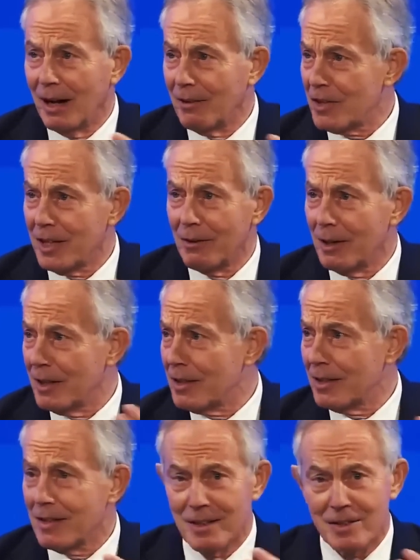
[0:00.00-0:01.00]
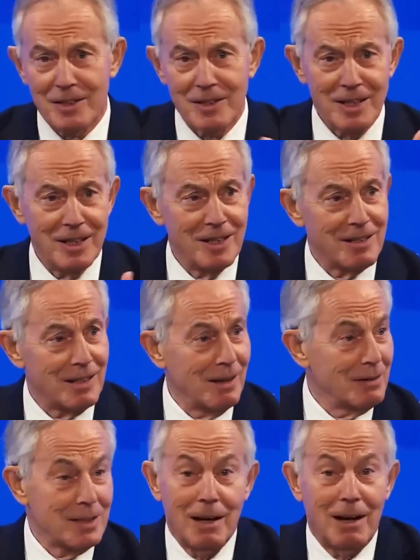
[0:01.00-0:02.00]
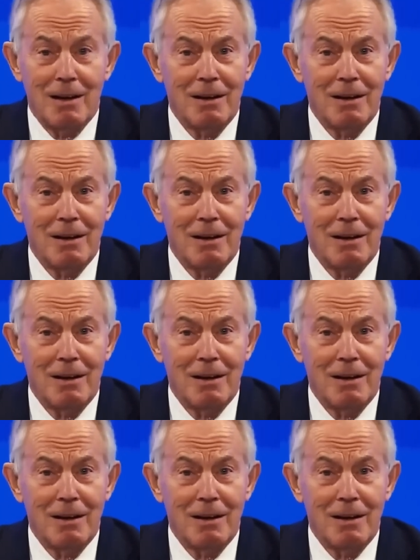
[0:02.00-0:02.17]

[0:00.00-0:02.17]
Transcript: How serious is this disease? And I was,